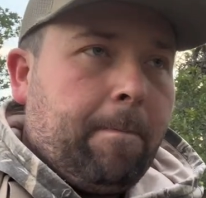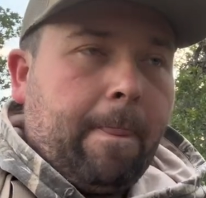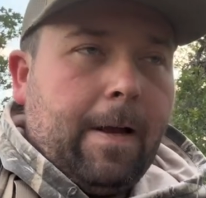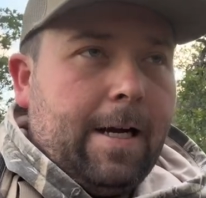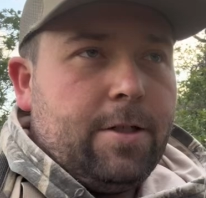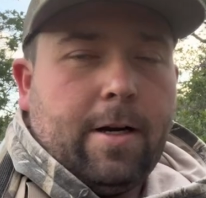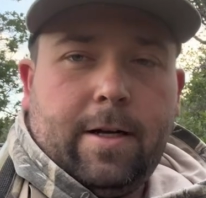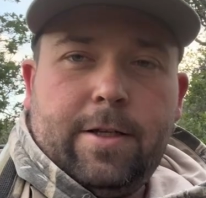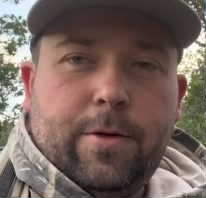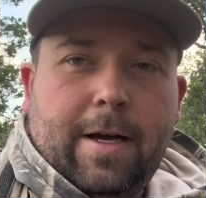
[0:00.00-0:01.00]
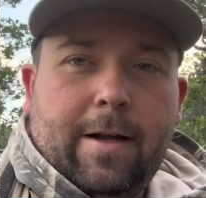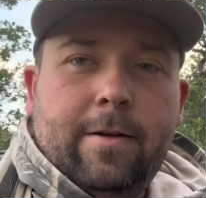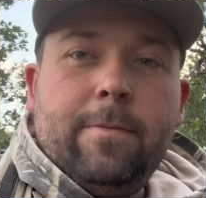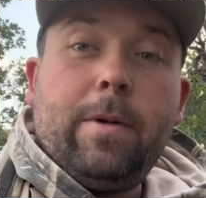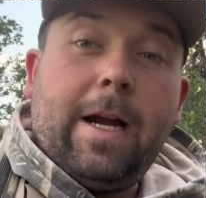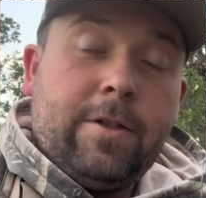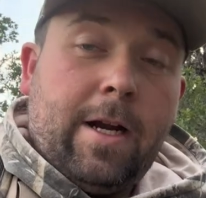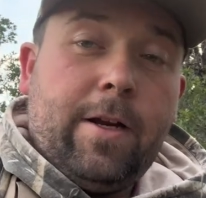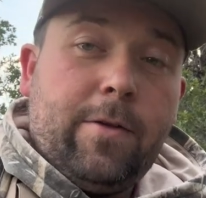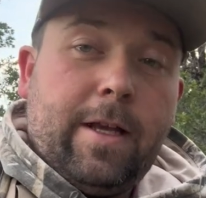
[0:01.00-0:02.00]
I try not to do that. But I try
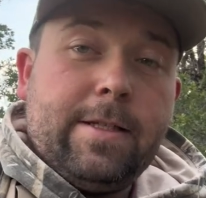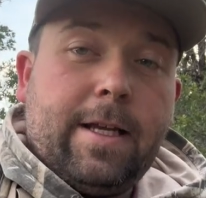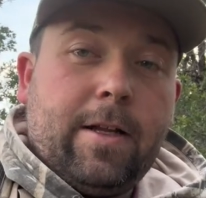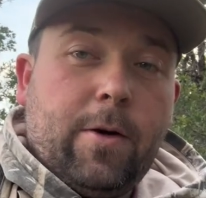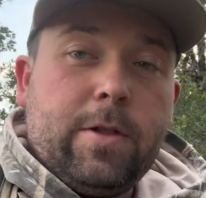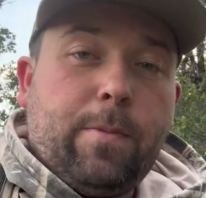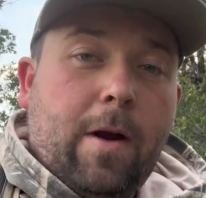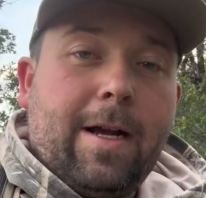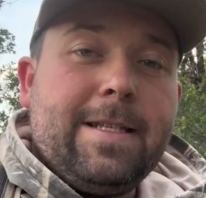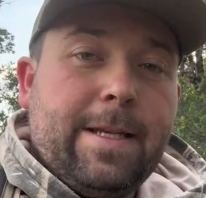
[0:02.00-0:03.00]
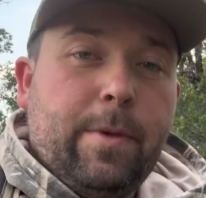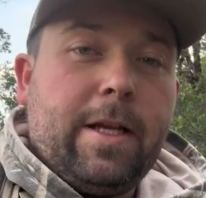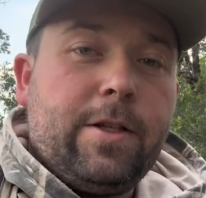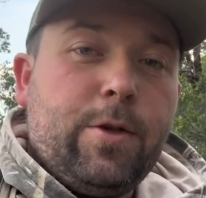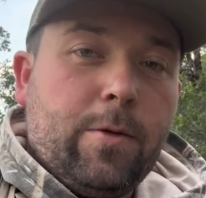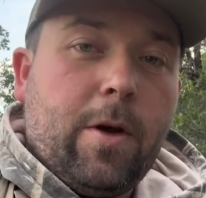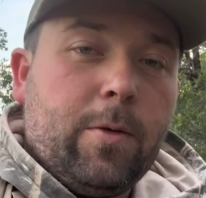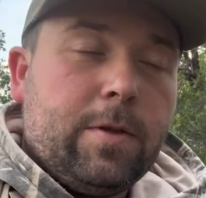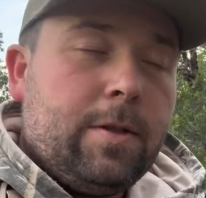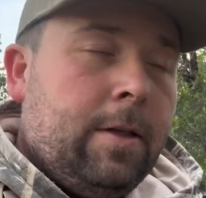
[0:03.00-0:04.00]
to do things in close proximity to
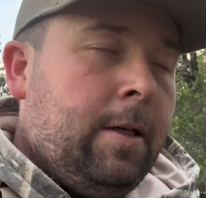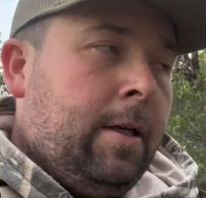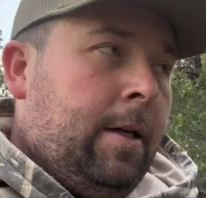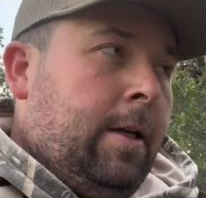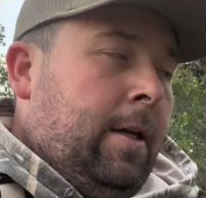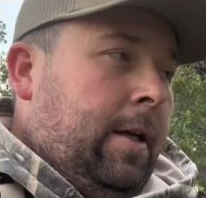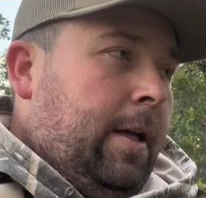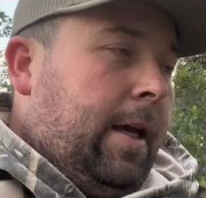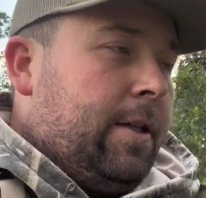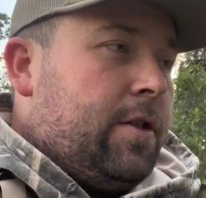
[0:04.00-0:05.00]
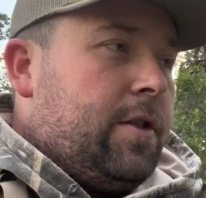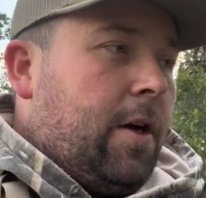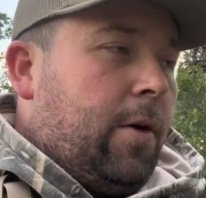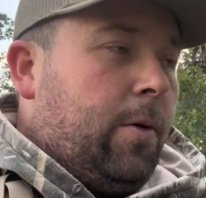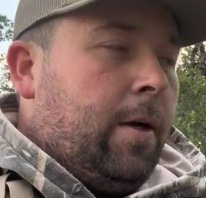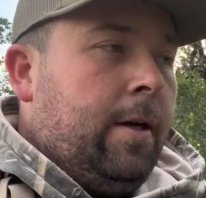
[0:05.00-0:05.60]
those. And so